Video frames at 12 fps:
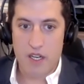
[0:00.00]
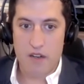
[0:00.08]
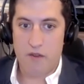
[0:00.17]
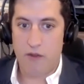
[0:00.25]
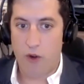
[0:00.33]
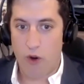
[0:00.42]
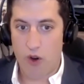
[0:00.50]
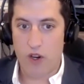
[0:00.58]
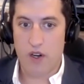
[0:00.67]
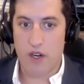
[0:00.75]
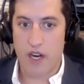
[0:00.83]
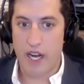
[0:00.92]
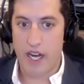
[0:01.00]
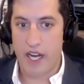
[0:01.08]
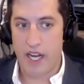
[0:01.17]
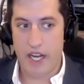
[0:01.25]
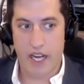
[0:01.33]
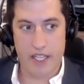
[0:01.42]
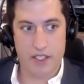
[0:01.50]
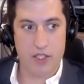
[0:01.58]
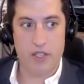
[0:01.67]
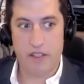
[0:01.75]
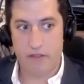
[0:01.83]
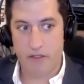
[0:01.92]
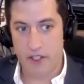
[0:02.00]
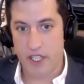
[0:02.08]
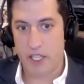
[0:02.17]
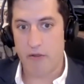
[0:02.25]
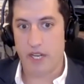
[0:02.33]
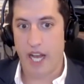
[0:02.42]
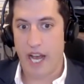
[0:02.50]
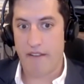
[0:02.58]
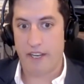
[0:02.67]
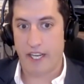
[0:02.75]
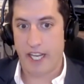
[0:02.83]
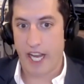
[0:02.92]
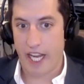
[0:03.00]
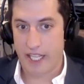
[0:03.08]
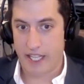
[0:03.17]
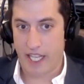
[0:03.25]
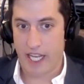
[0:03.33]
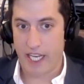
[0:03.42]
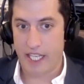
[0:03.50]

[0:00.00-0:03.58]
for a dirty fill that you would have in a can line.